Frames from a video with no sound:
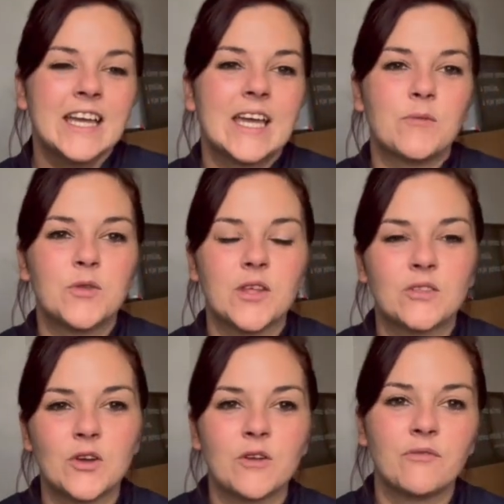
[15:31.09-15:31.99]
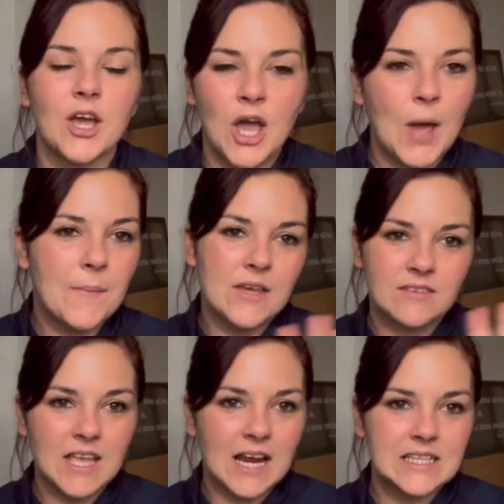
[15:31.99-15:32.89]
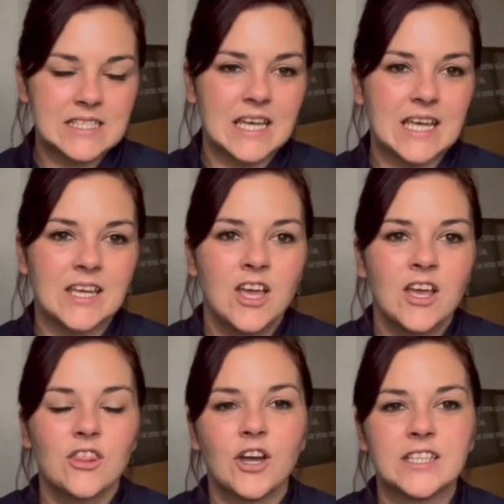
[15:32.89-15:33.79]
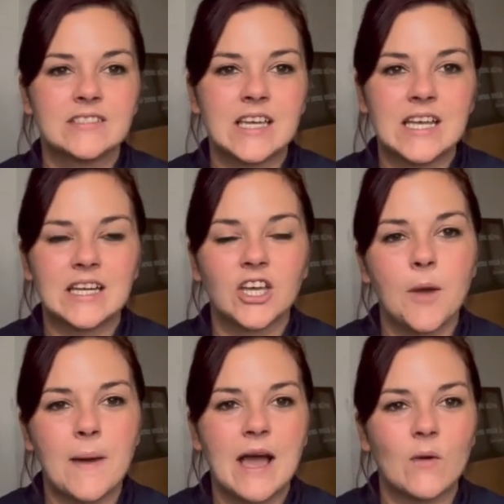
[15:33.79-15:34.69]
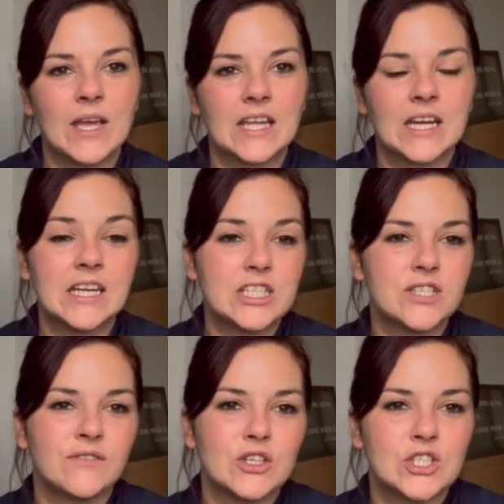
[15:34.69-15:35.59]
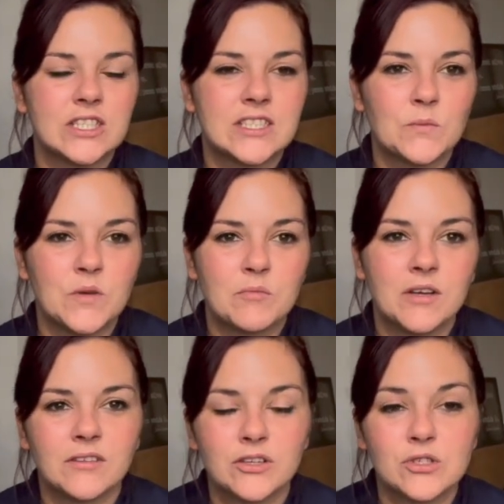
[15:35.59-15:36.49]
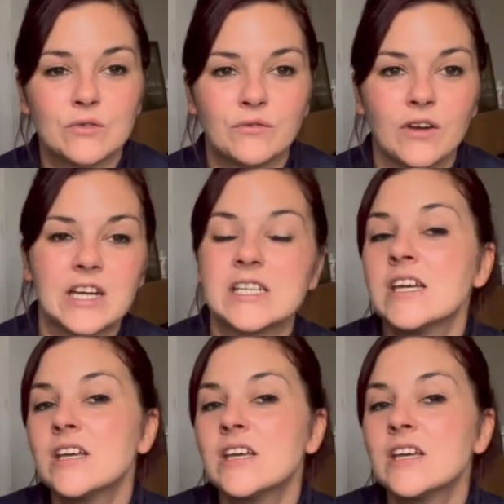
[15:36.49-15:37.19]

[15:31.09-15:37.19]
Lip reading: It was sort of her personality that I'd seen come out in an interview she'd done with my social thread.